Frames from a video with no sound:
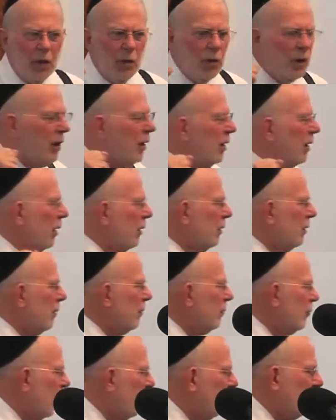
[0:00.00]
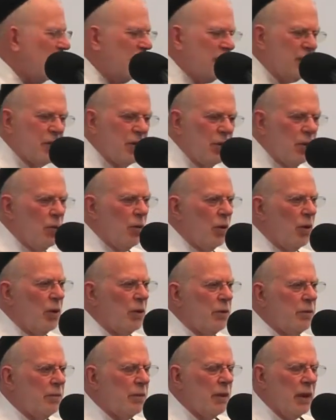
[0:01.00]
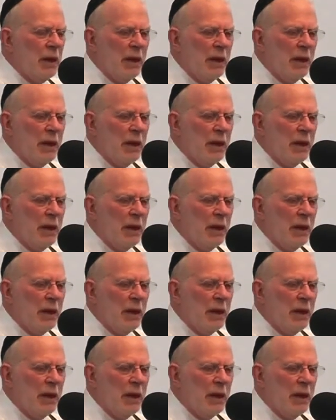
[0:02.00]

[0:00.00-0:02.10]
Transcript: We're going to bring peace to the world.